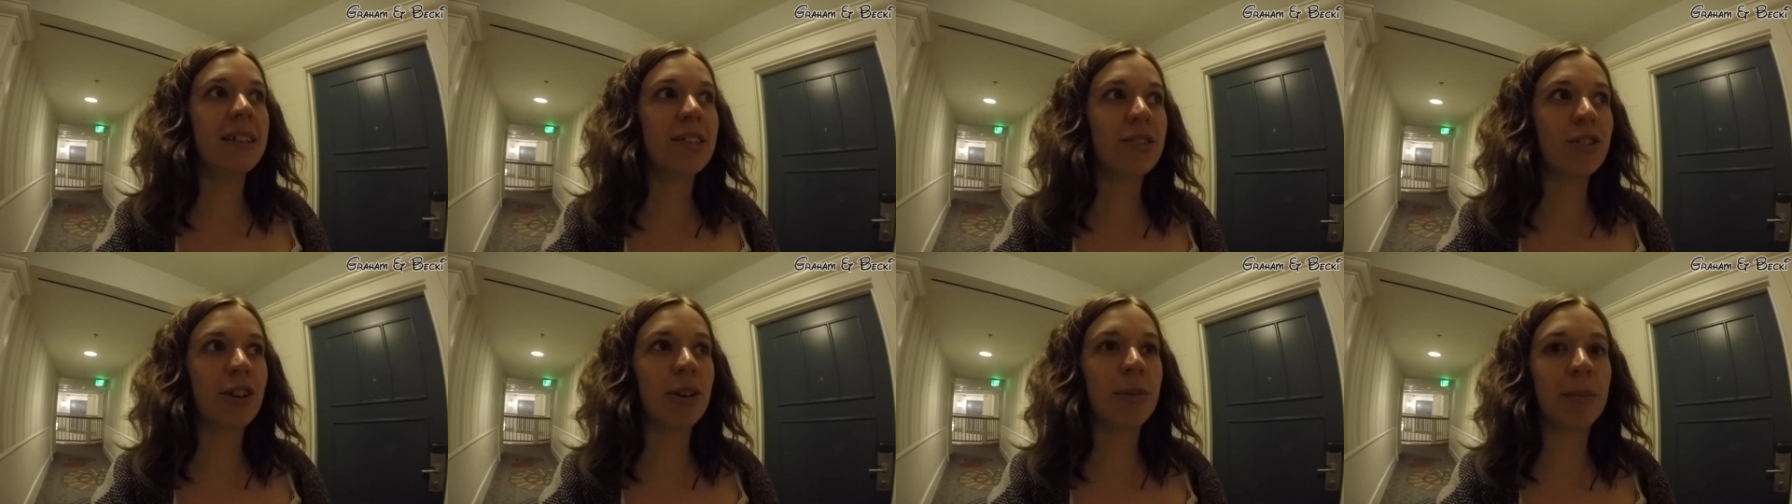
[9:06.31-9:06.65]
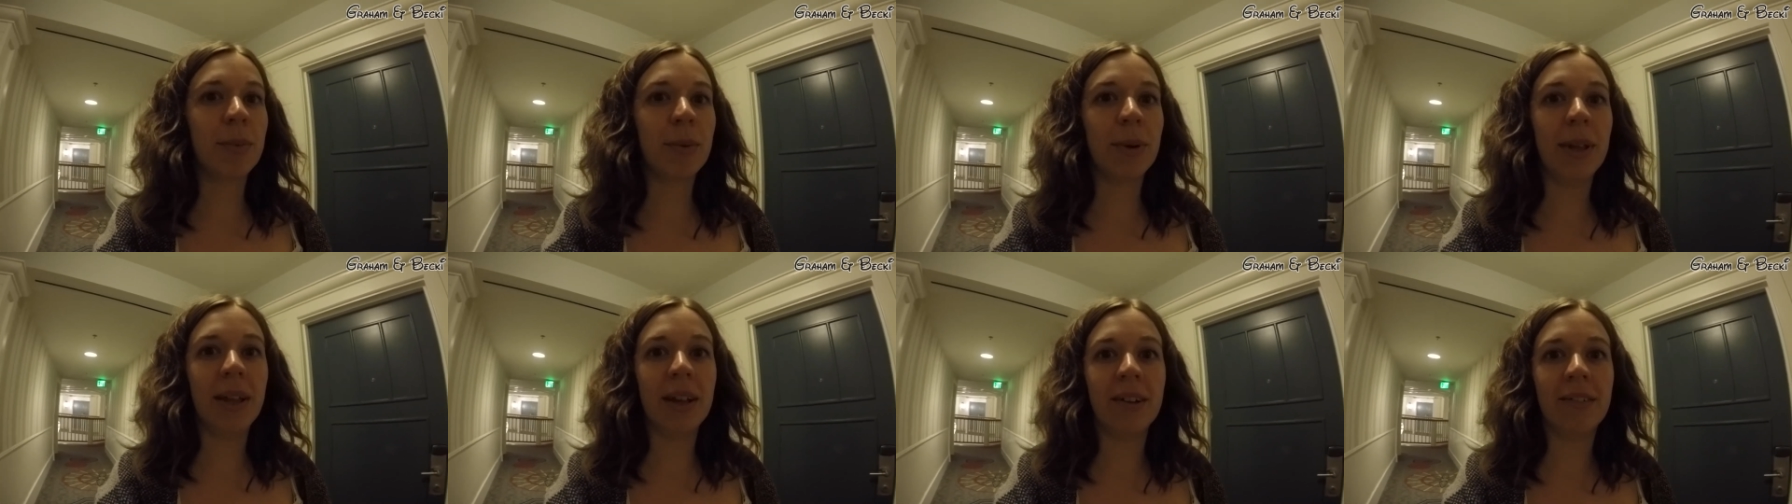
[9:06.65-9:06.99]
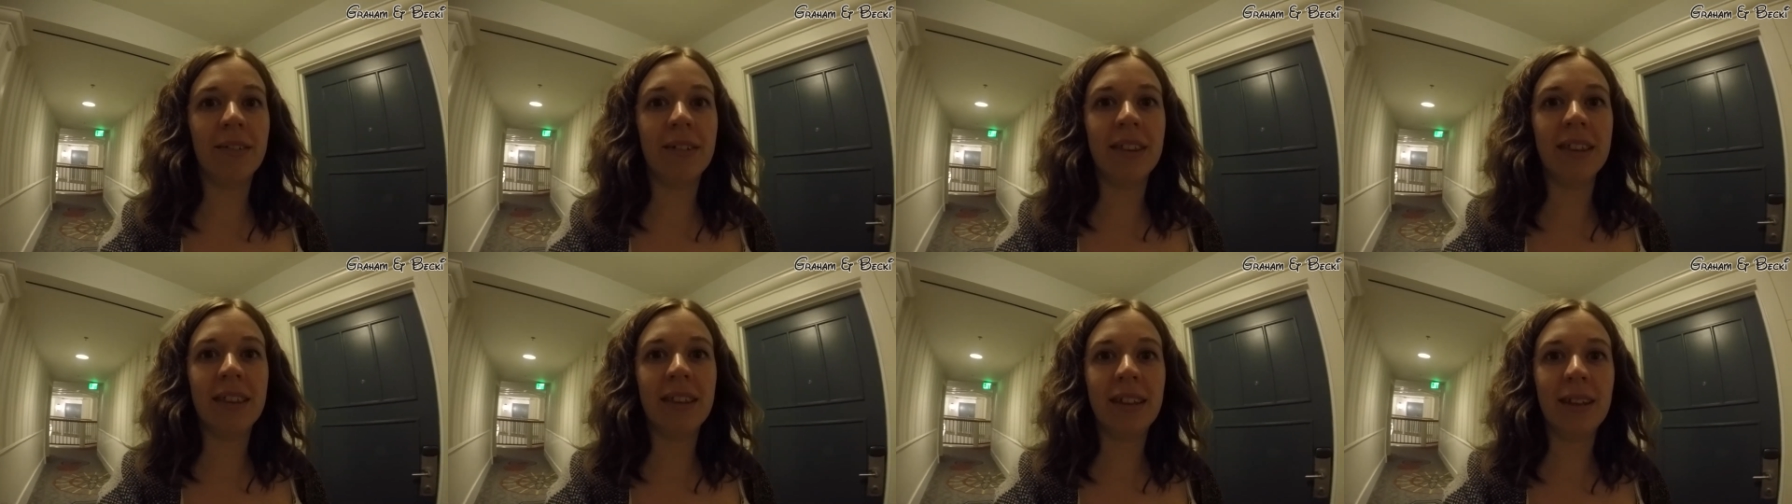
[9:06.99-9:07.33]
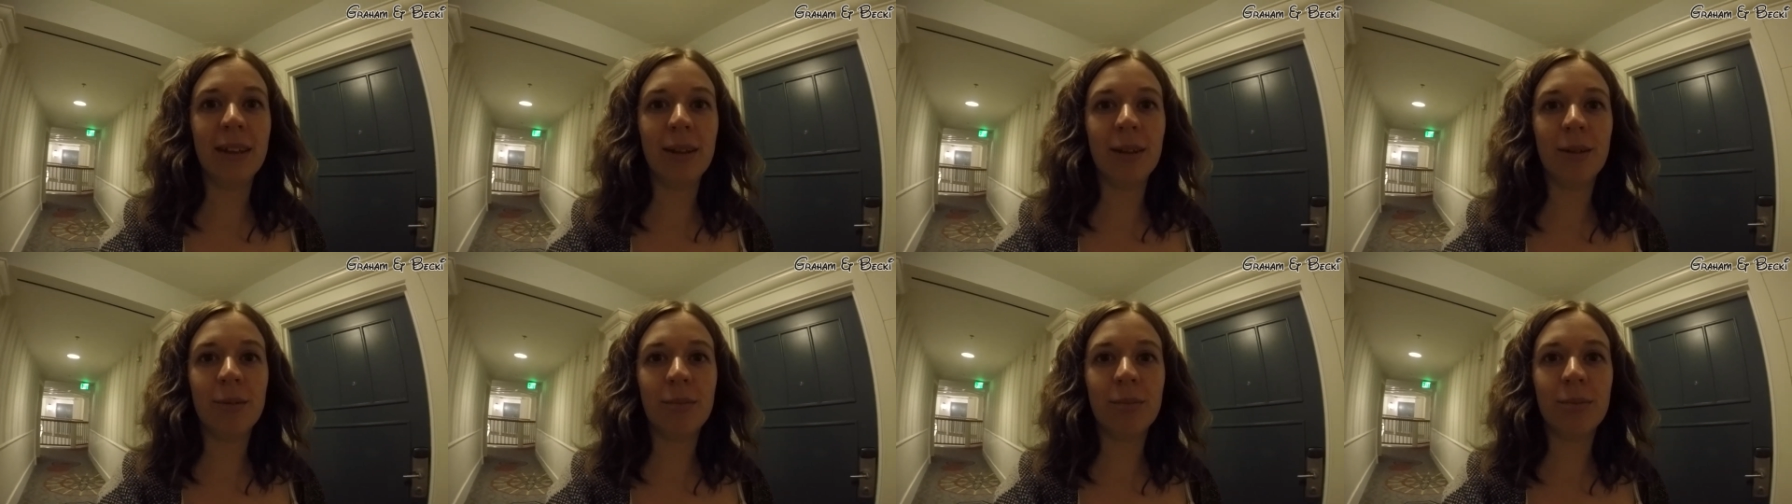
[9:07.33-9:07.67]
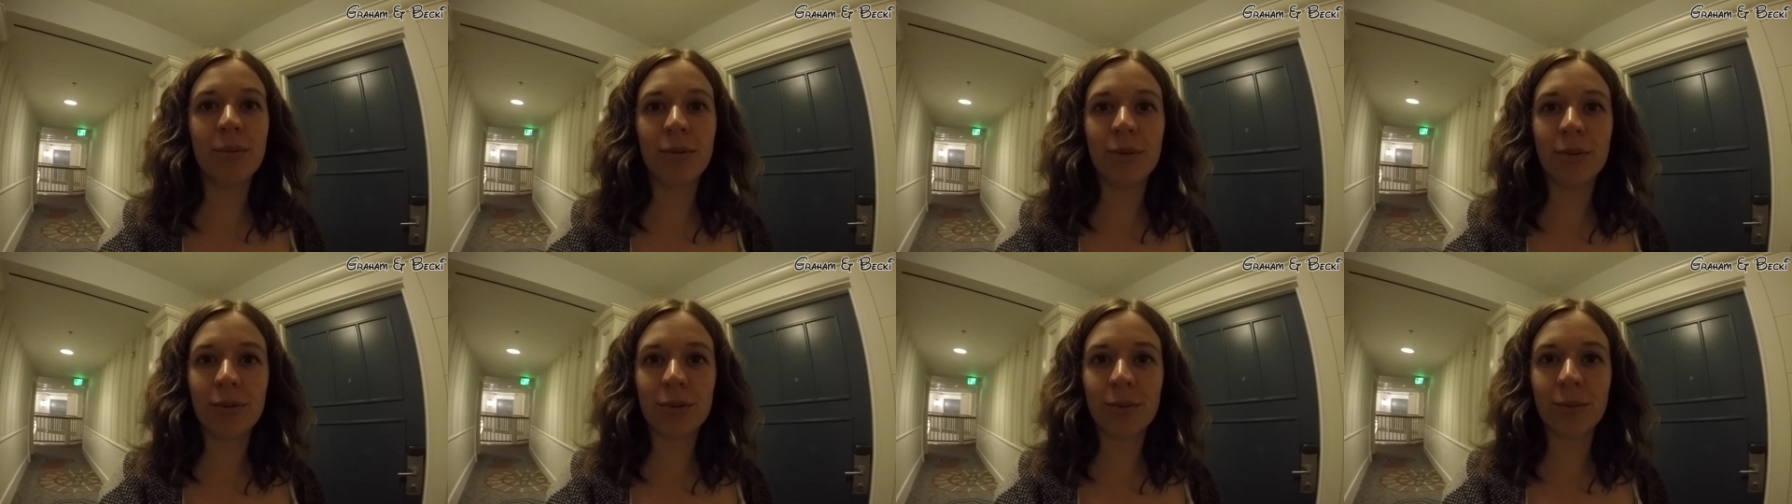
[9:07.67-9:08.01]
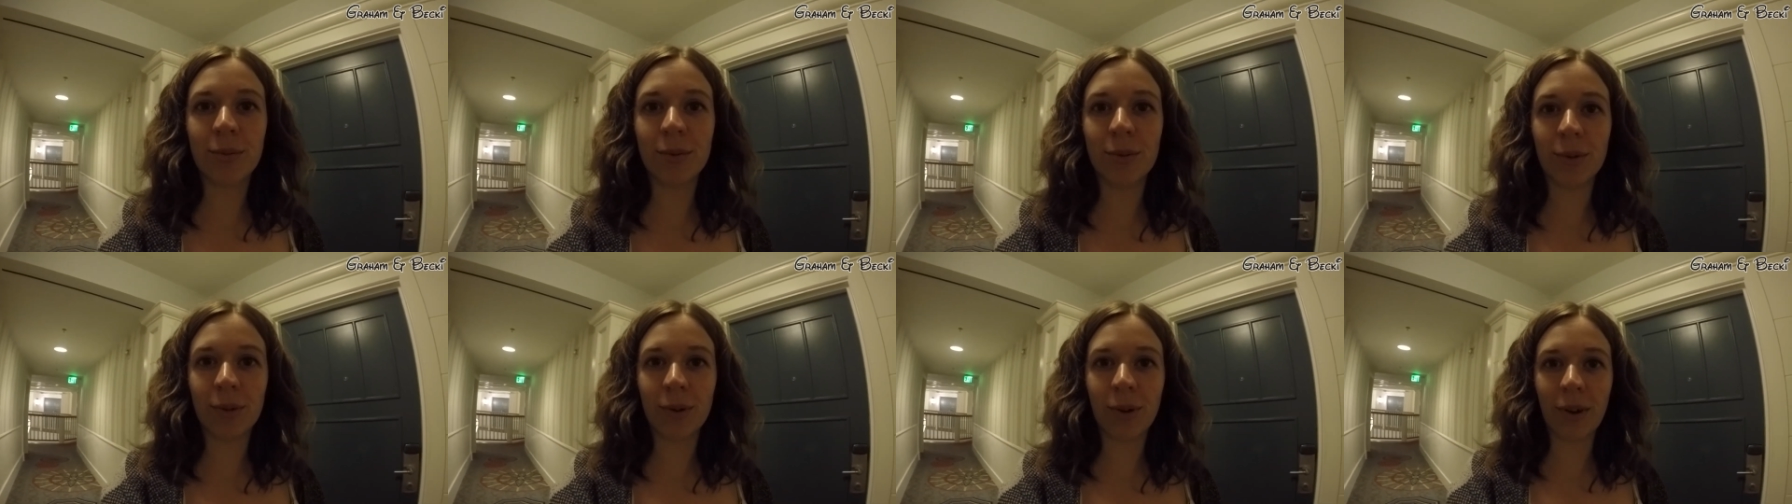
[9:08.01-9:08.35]
trip we are in the
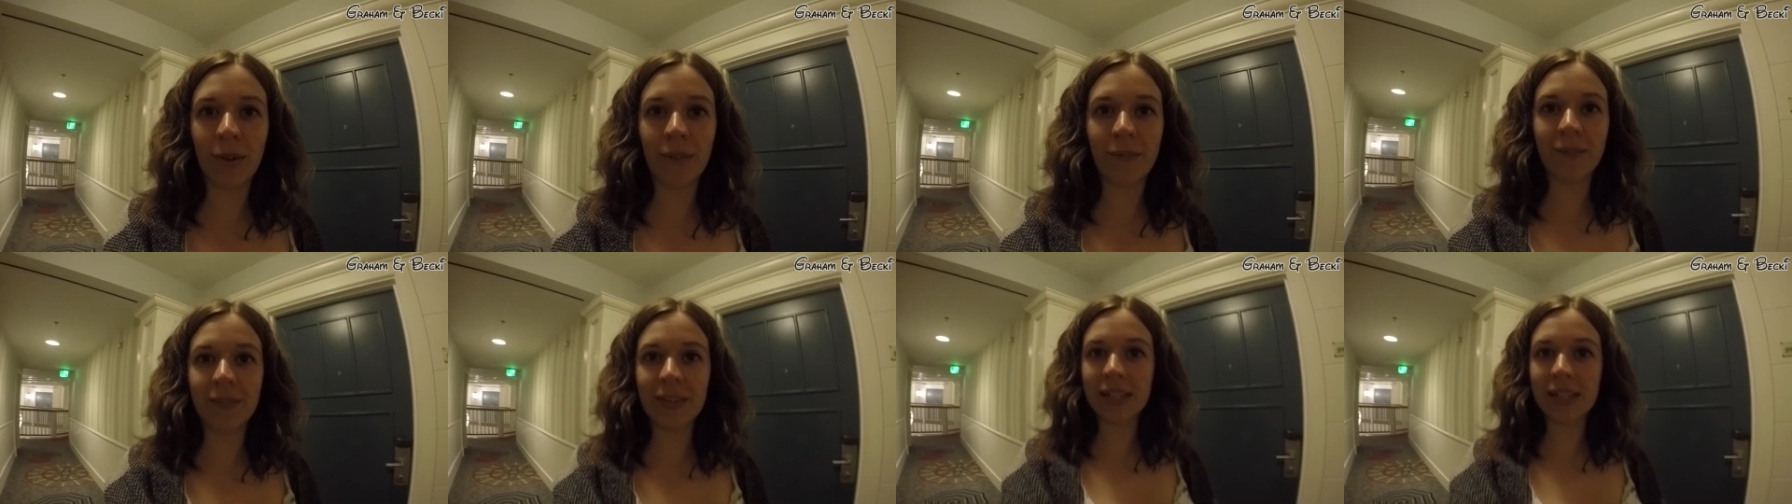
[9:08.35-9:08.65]
BoardWalk